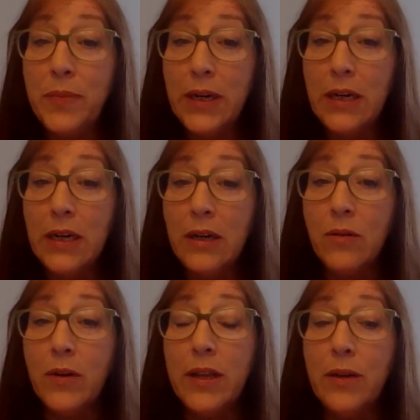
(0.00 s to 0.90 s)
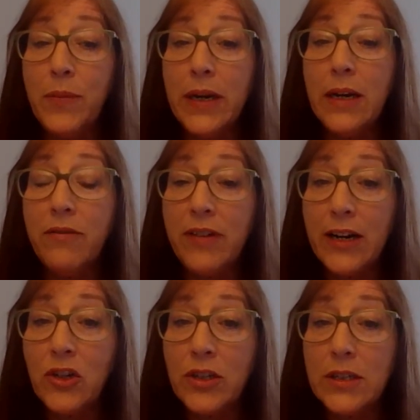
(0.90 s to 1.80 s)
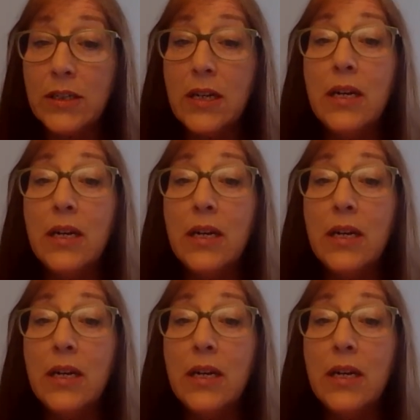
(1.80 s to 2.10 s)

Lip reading: be when they're making fractions,